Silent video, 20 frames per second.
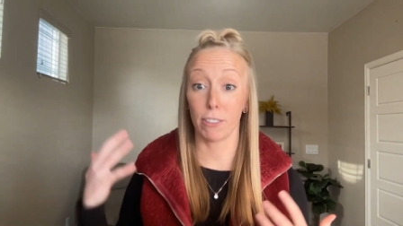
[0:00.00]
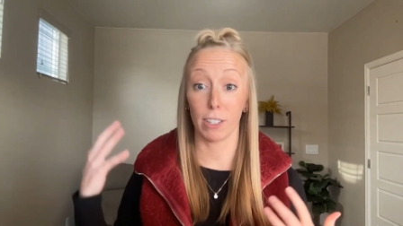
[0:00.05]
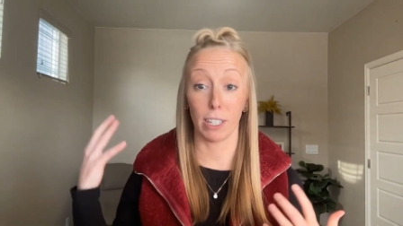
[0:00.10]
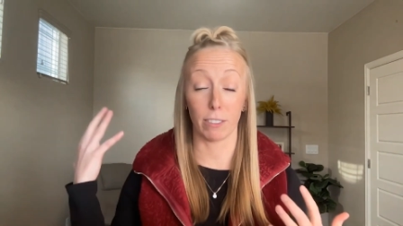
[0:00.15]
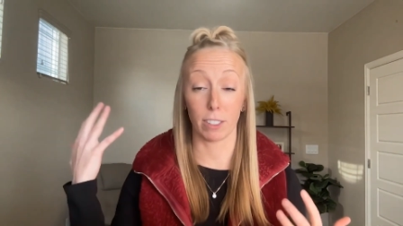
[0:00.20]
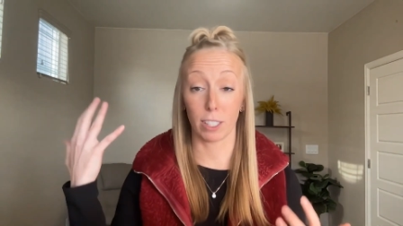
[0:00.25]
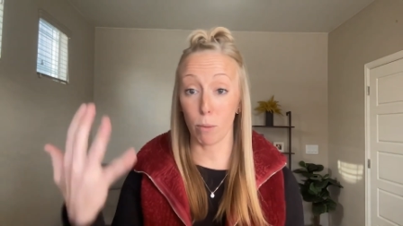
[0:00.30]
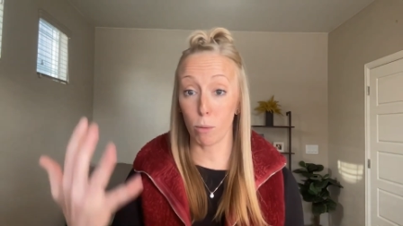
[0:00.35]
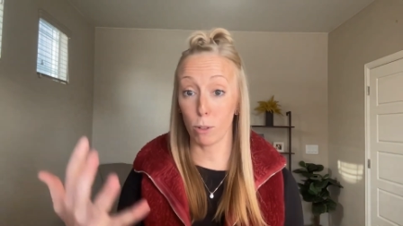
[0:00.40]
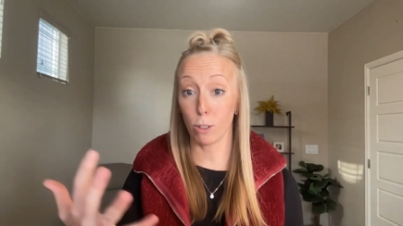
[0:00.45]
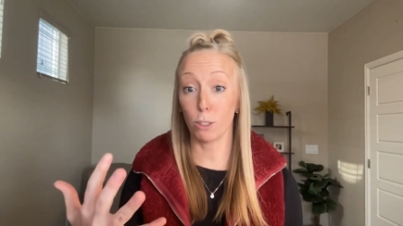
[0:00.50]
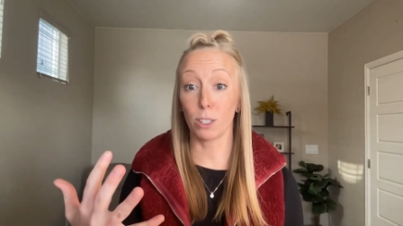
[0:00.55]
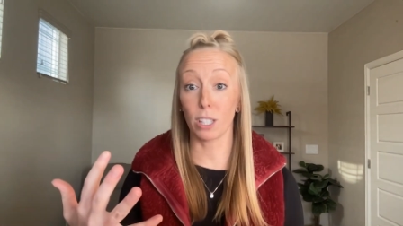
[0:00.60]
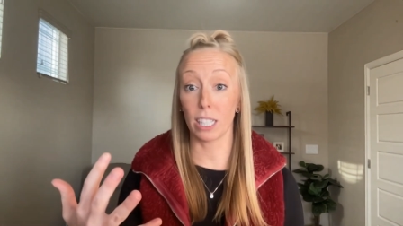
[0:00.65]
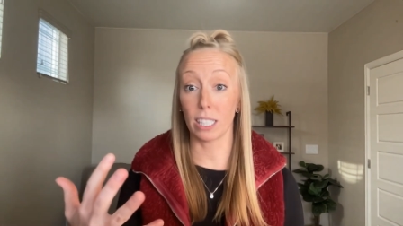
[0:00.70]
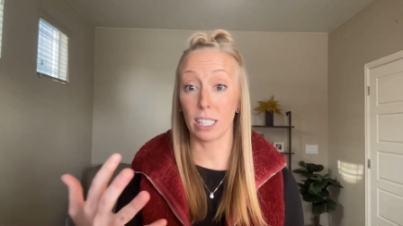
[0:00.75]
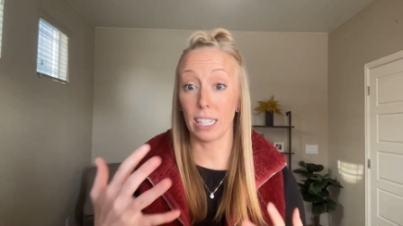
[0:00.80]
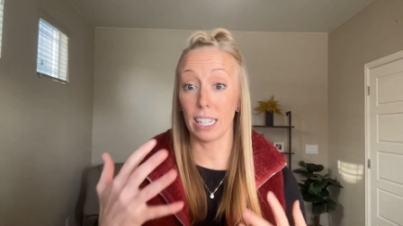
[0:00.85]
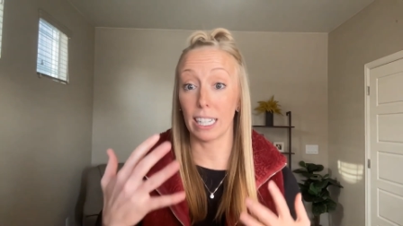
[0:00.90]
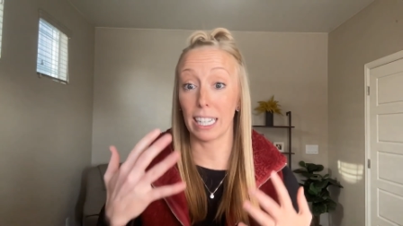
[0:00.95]
if someone who's
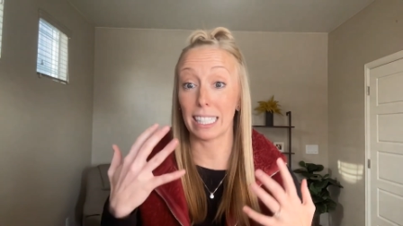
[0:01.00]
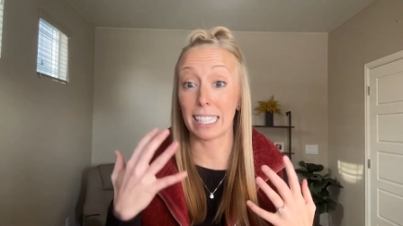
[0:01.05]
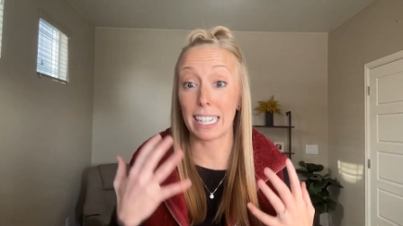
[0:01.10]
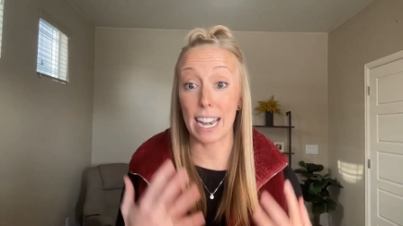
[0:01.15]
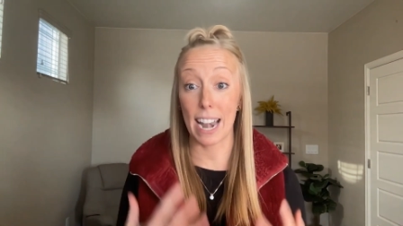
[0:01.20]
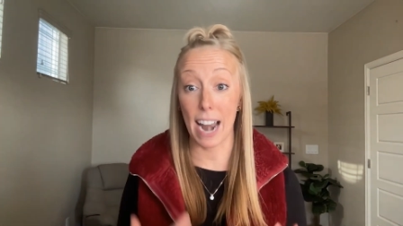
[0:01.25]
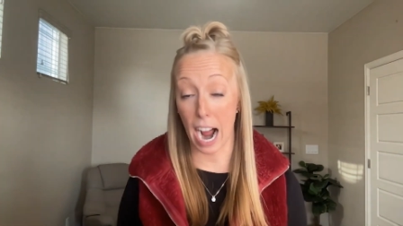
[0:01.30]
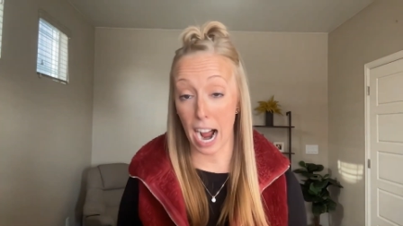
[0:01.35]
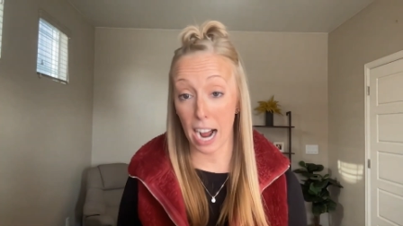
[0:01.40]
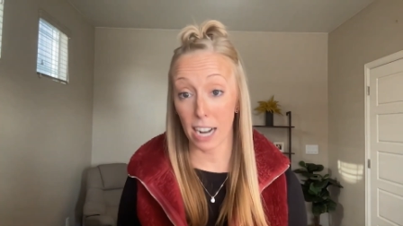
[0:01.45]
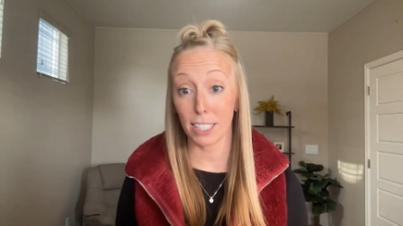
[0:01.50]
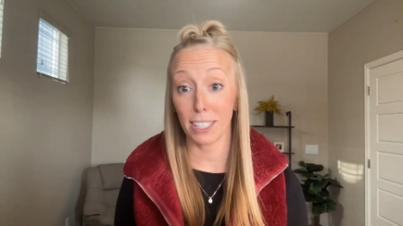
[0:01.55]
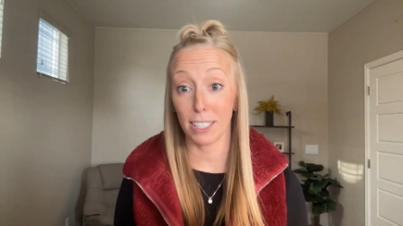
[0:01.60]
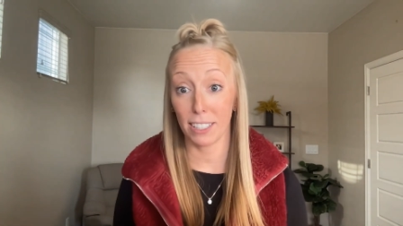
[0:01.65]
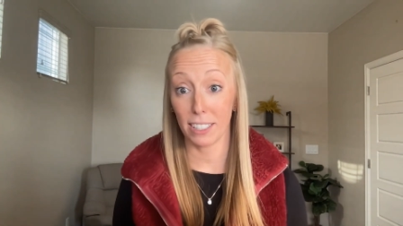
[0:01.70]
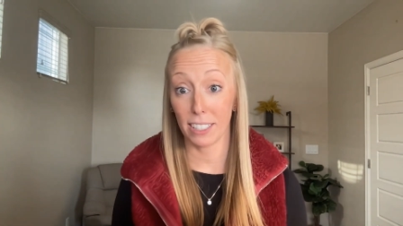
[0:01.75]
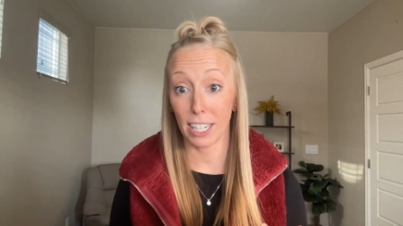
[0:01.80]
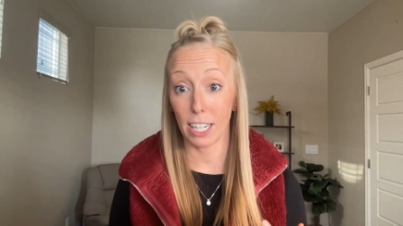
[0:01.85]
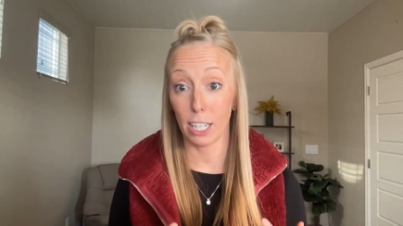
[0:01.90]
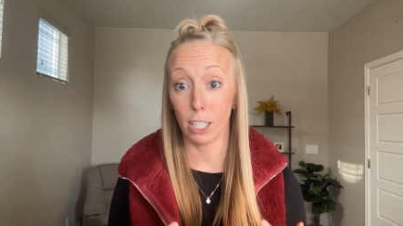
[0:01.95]
listening is not
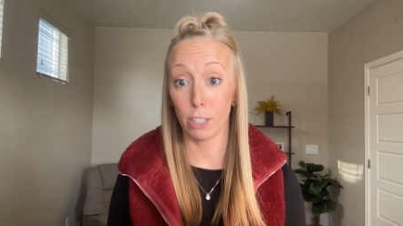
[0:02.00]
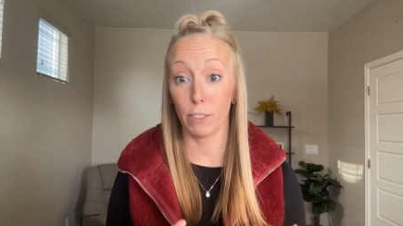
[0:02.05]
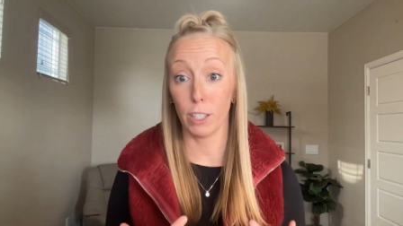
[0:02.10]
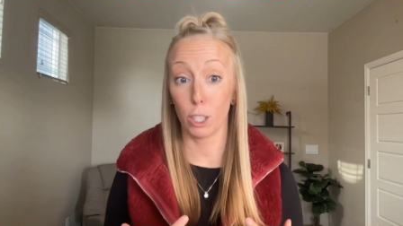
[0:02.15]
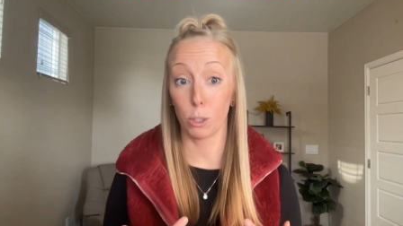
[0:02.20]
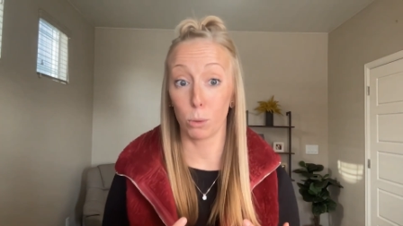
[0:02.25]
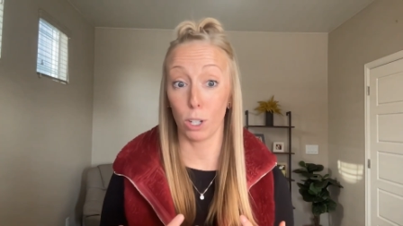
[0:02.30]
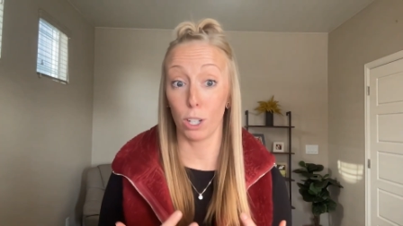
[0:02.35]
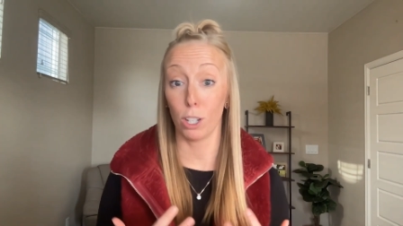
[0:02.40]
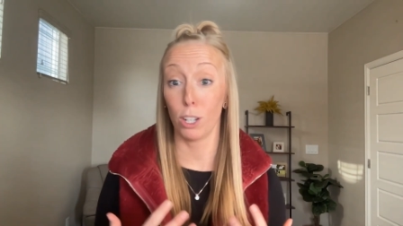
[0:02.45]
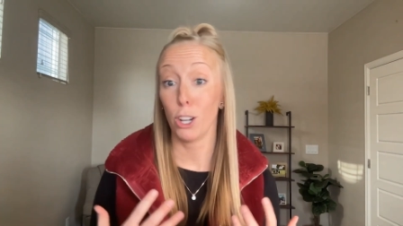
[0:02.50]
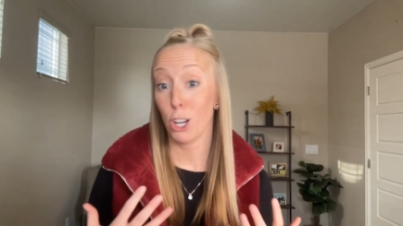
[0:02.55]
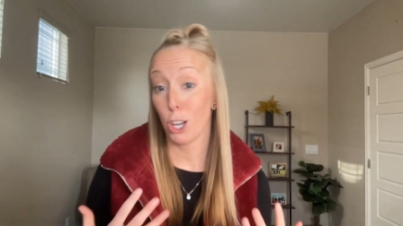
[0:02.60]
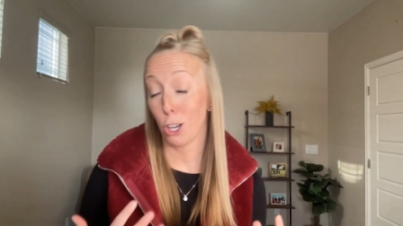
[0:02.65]
an individual